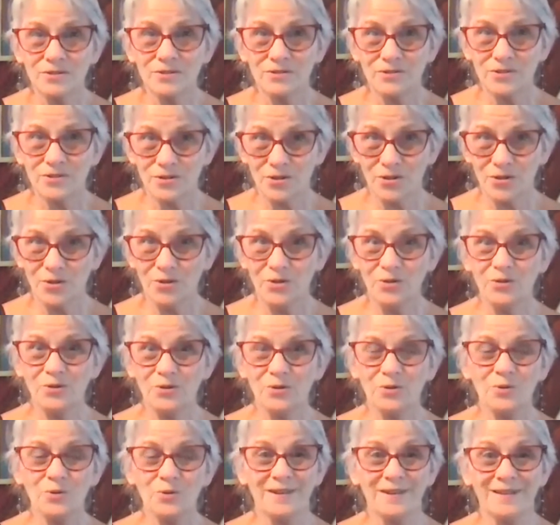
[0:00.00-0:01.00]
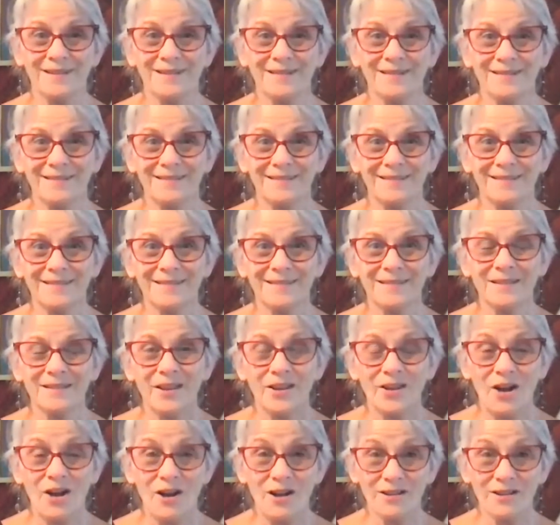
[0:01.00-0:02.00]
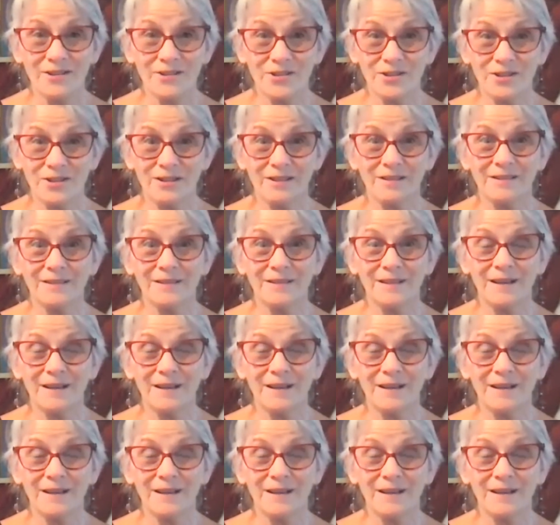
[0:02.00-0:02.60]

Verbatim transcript: to the altar